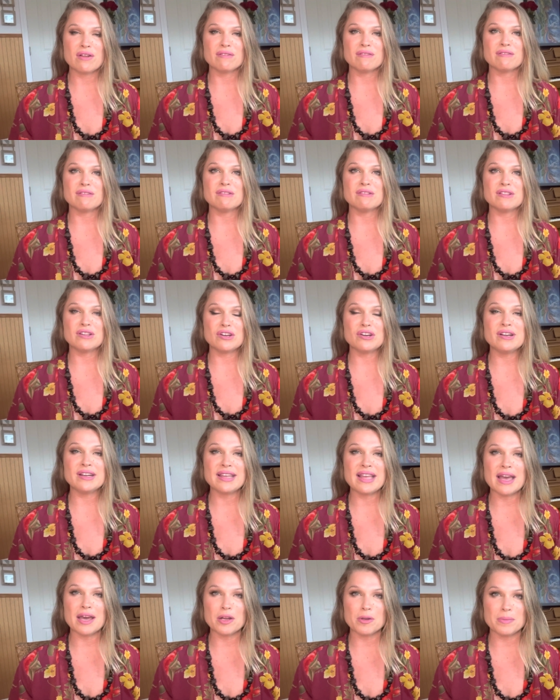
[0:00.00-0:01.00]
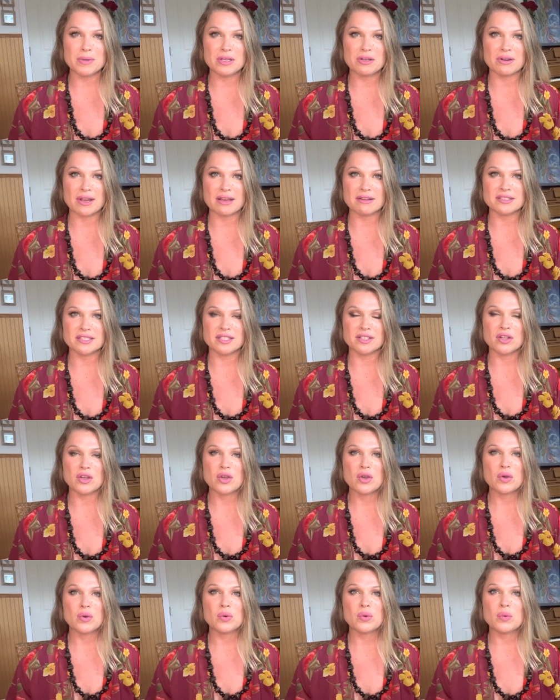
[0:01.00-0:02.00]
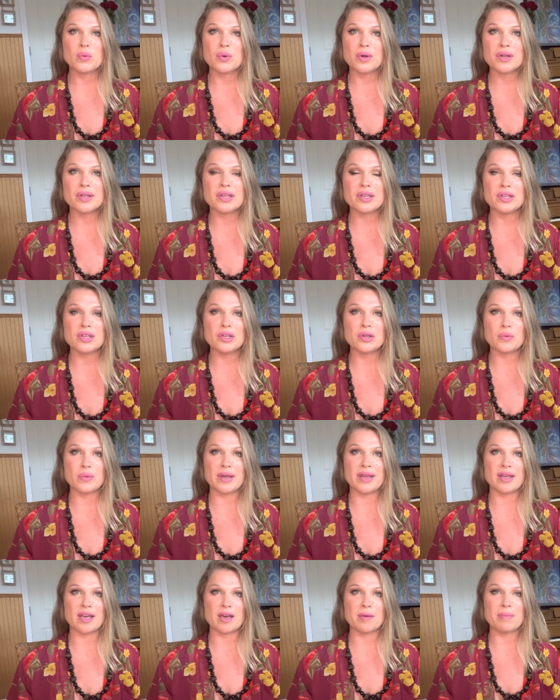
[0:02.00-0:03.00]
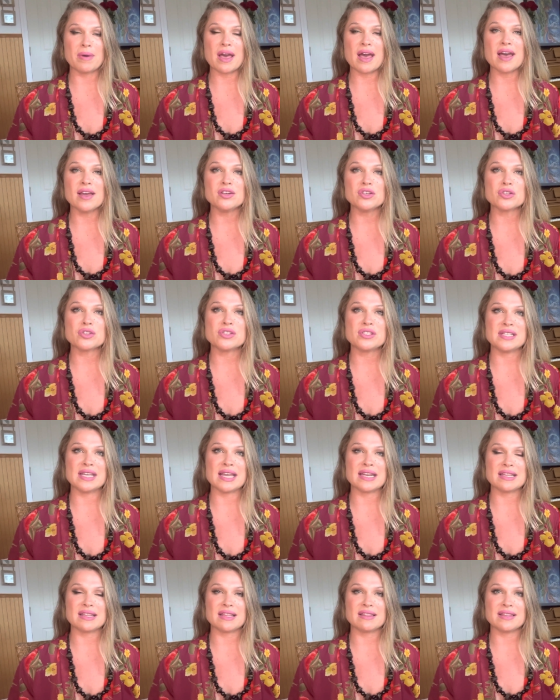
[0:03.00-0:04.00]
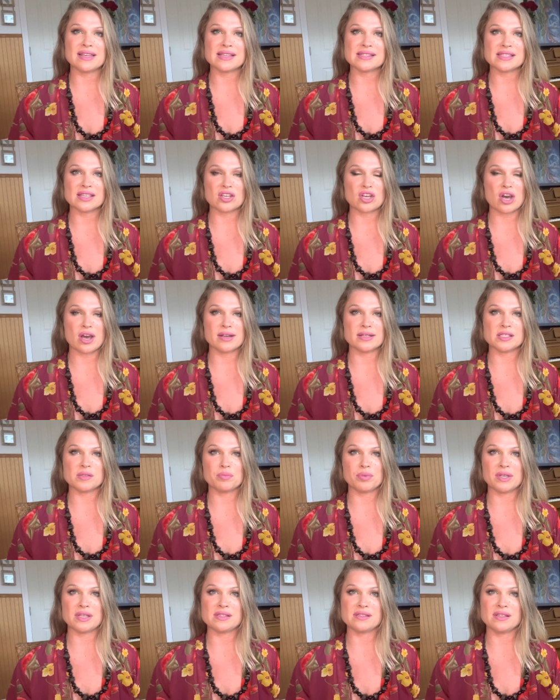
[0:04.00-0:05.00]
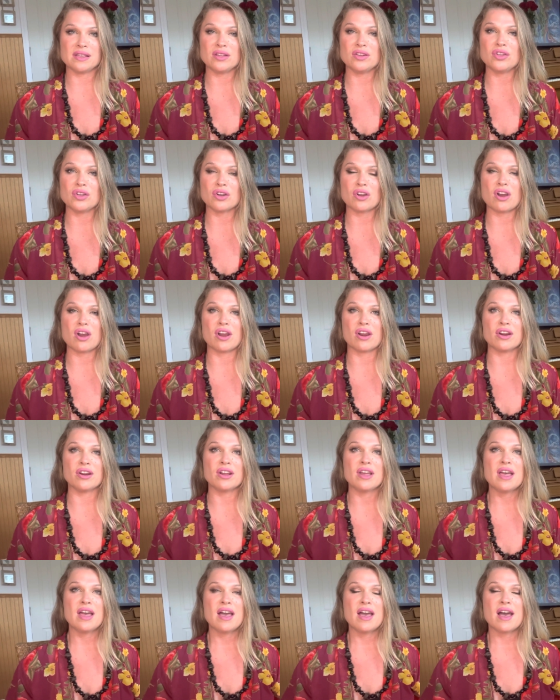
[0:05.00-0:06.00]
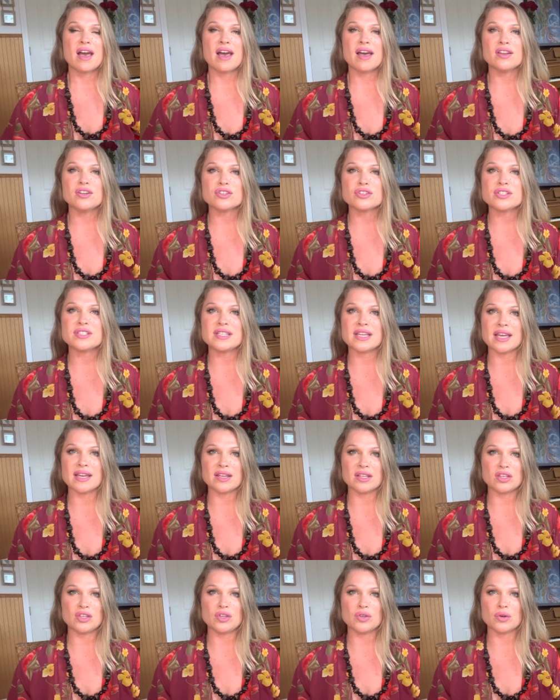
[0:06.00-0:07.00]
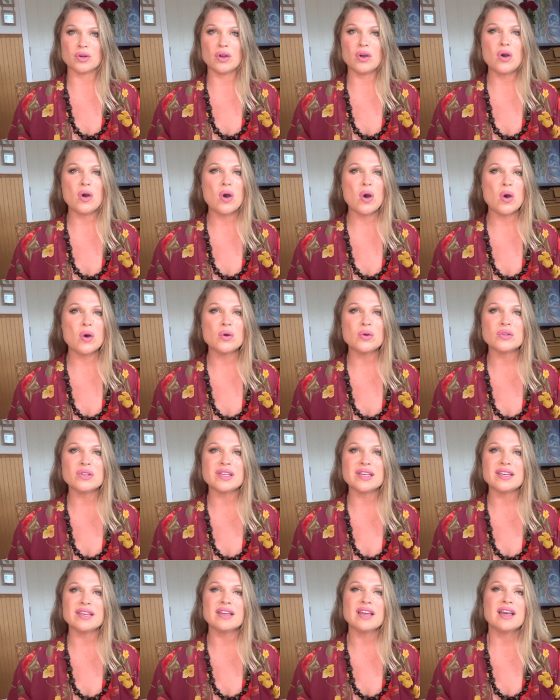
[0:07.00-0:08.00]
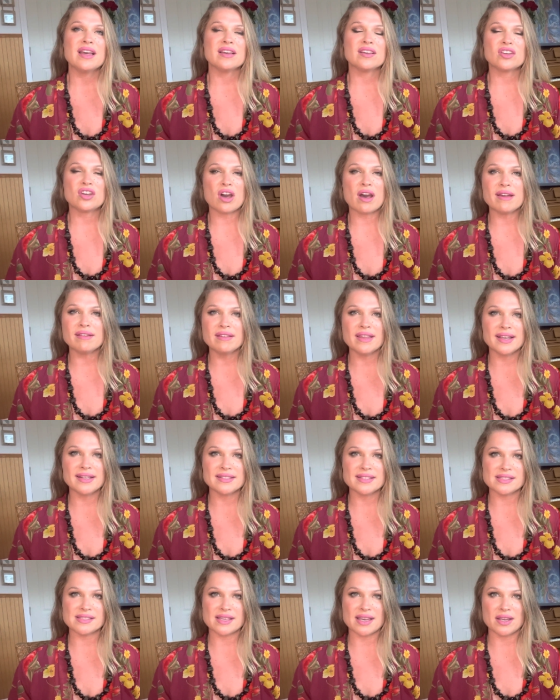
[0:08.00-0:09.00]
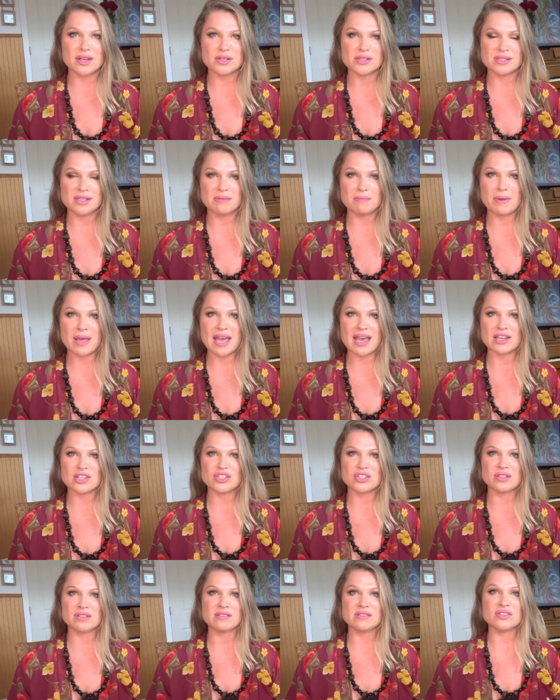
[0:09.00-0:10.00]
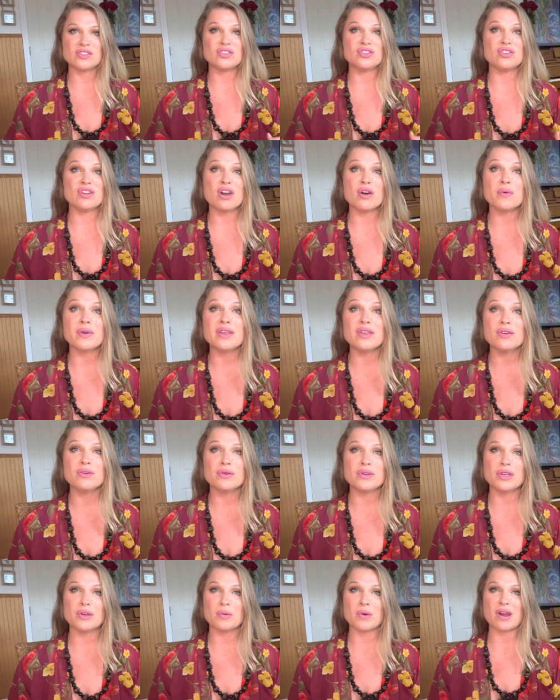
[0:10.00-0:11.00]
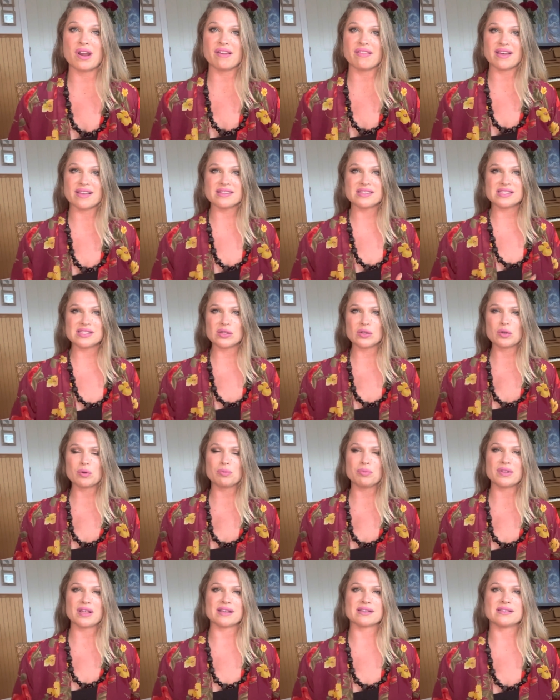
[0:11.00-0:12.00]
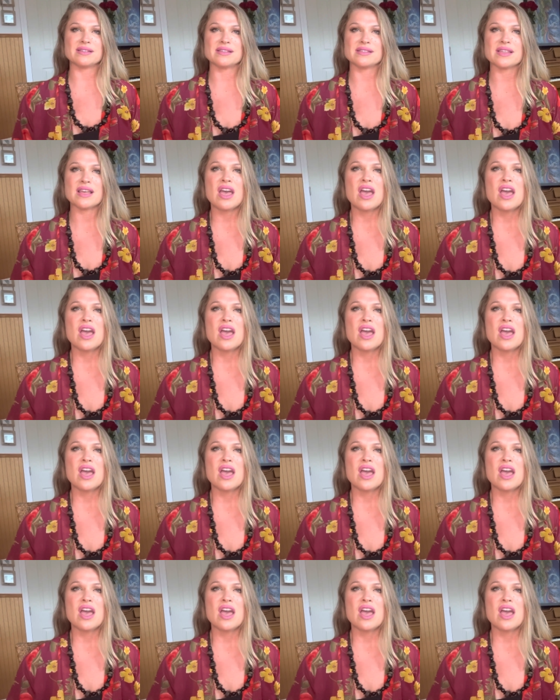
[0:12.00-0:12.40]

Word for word: learning how to be grounded, working your way up, understanding the things that God has placed in your heart, understanding your holy, godlike desires and passions, knowing who you are, that solar plexus,